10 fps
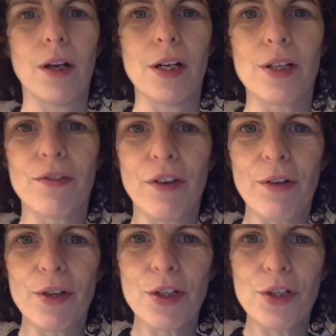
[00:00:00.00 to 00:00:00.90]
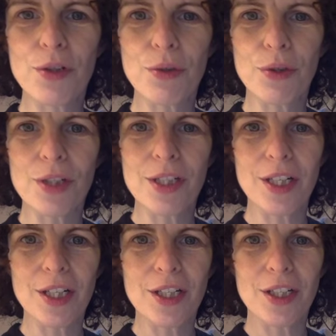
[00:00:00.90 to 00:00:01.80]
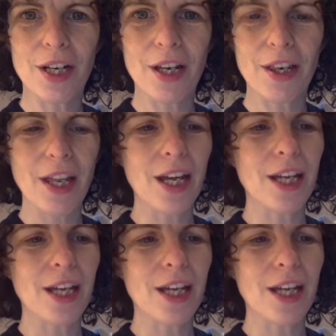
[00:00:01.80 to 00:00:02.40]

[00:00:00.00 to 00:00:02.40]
It's a very short stitch, and that